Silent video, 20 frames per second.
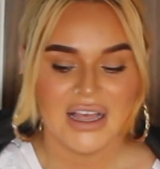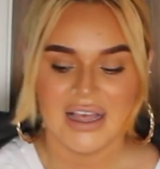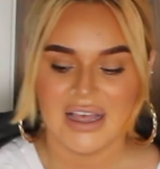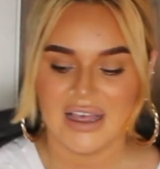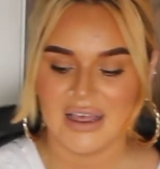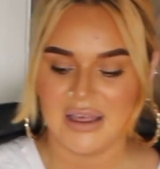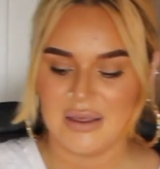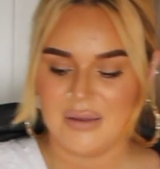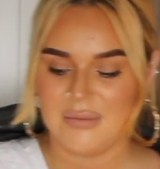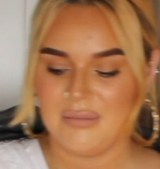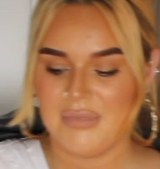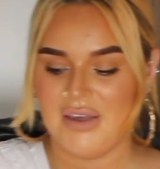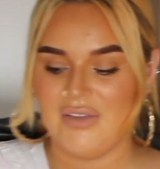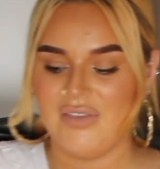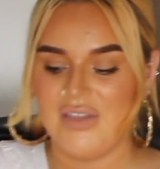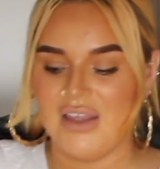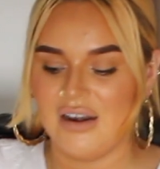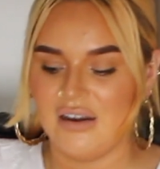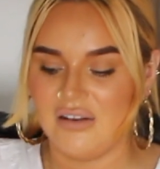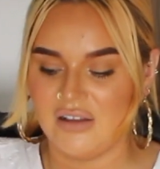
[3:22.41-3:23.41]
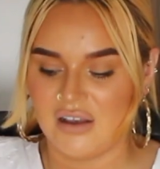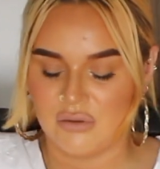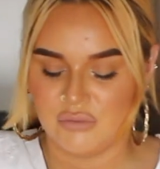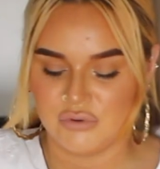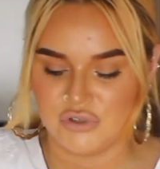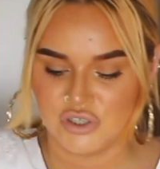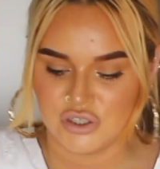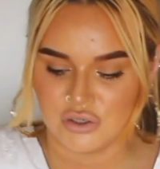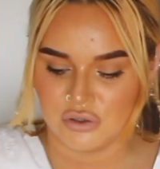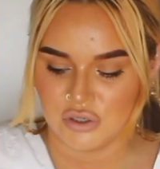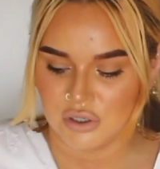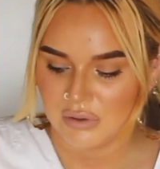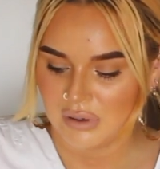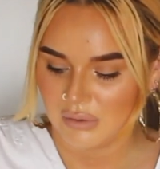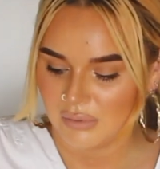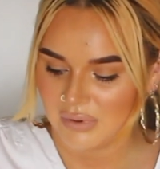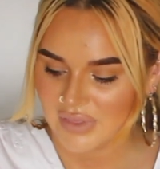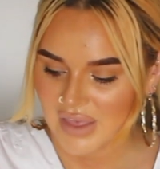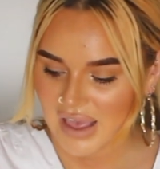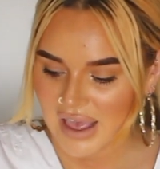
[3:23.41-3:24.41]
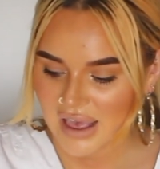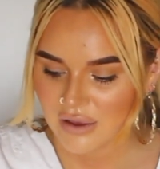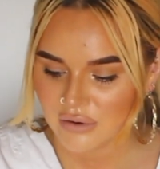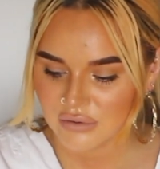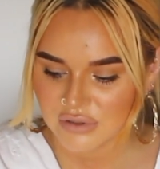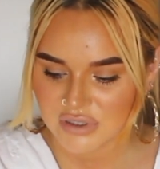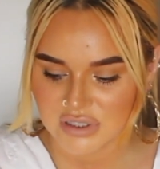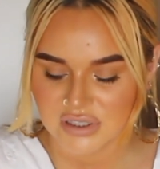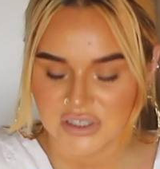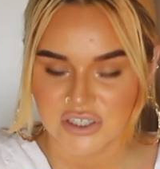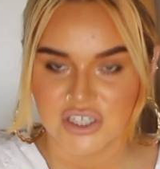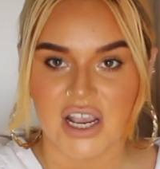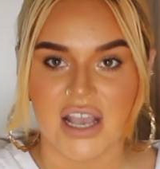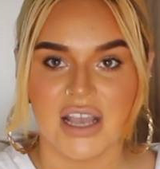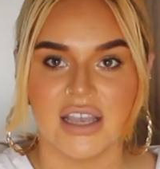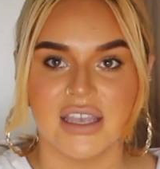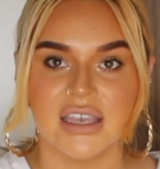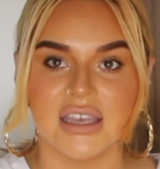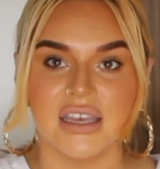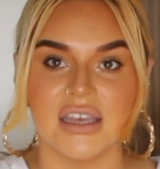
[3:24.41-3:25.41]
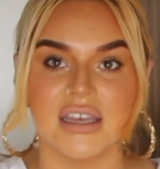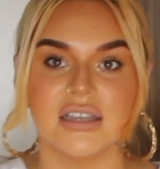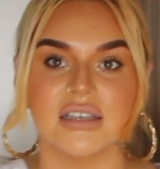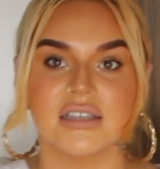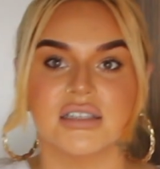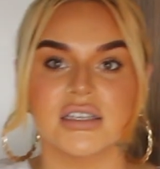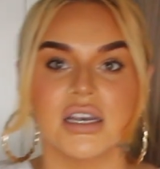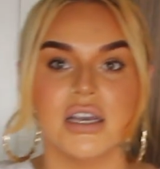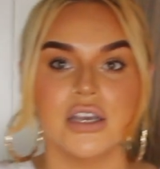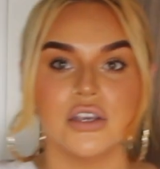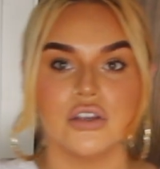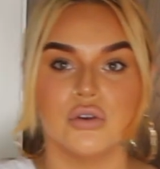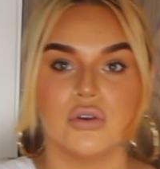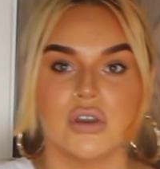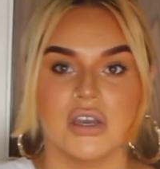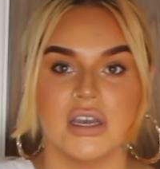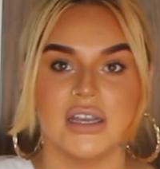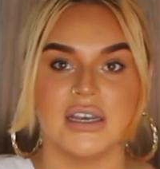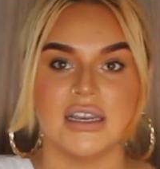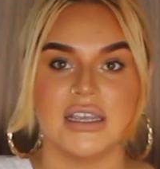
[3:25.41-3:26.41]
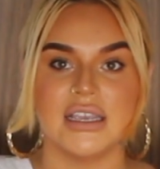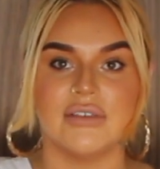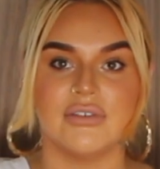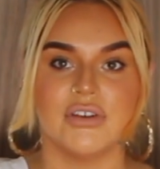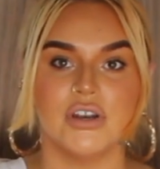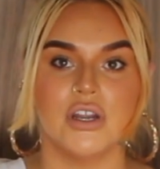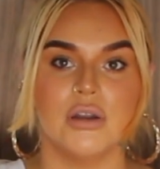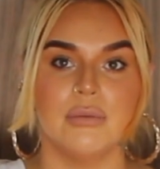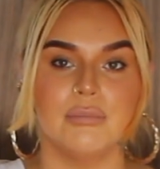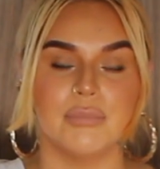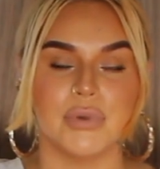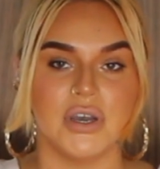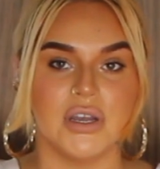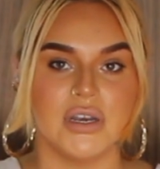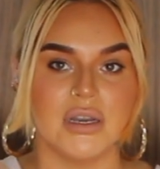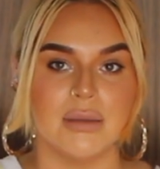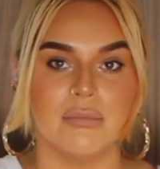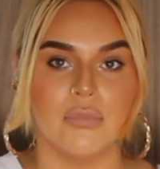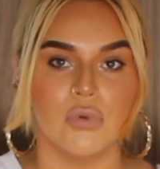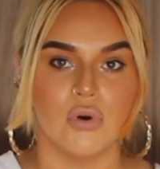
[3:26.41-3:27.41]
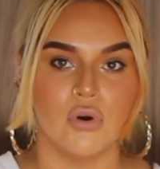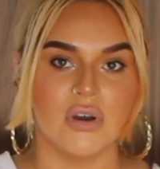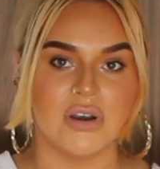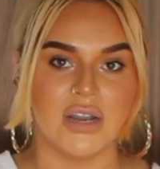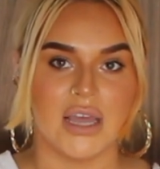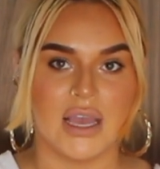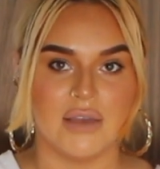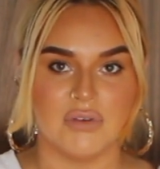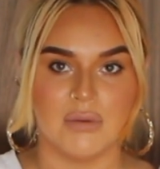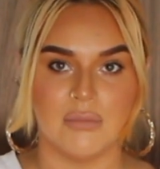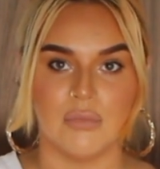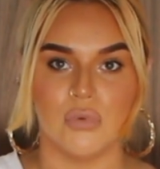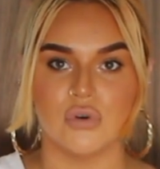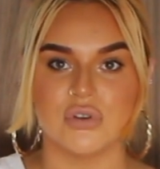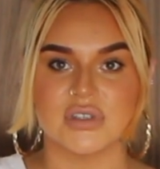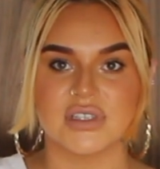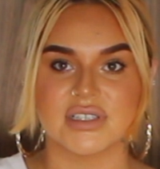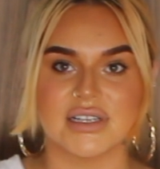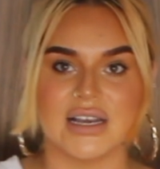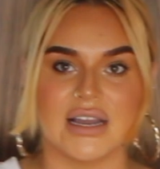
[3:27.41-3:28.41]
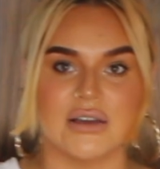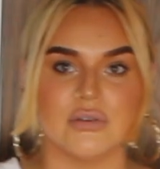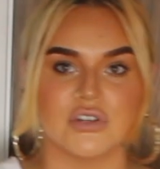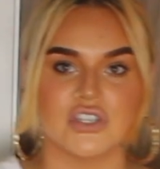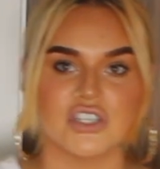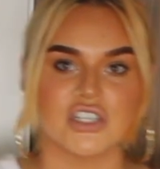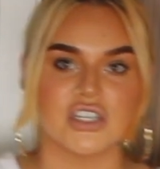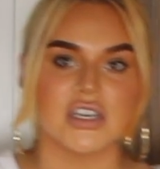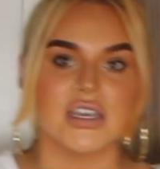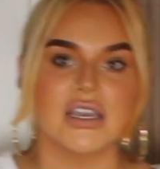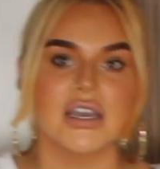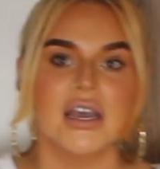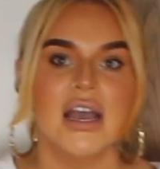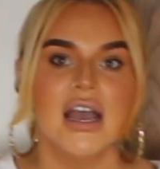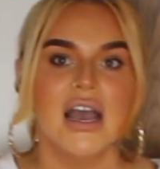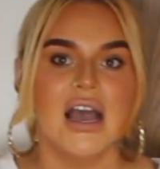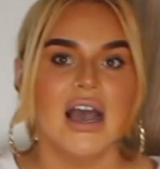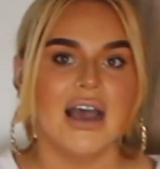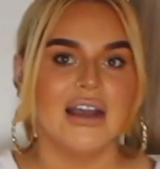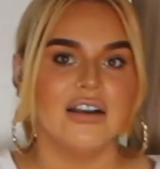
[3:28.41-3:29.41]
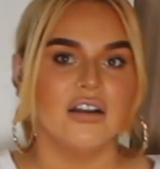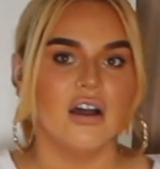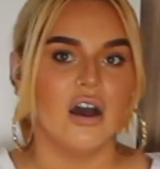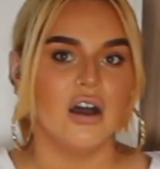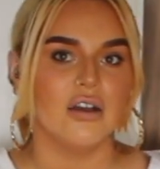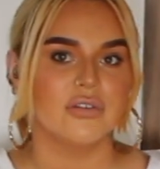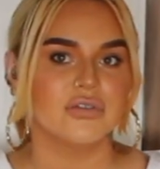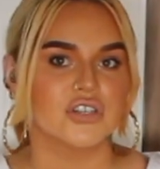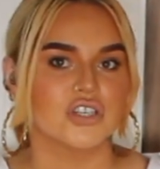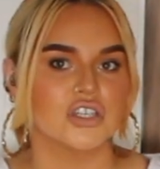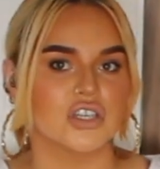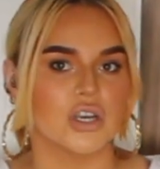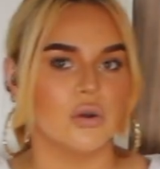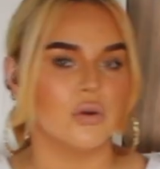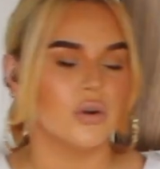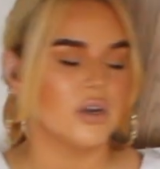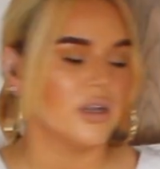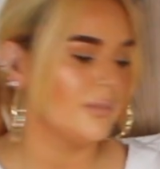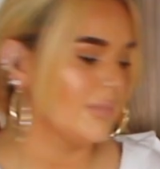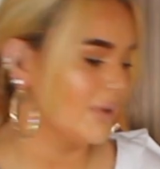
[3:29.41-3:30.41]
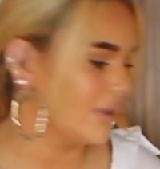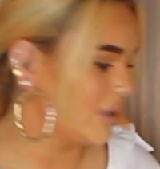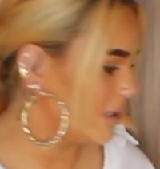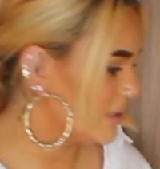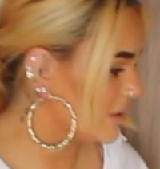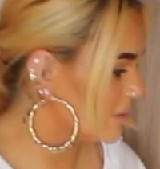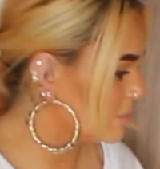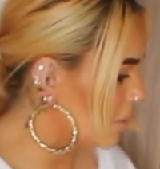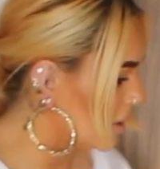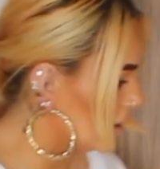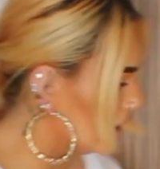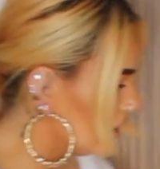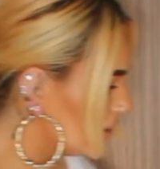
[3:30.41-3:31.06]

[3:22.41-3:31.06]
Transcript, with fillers: Um, and then I will show you it without the jacket. You can even unbutton it more and have it more slouchy and off shoulder, but this one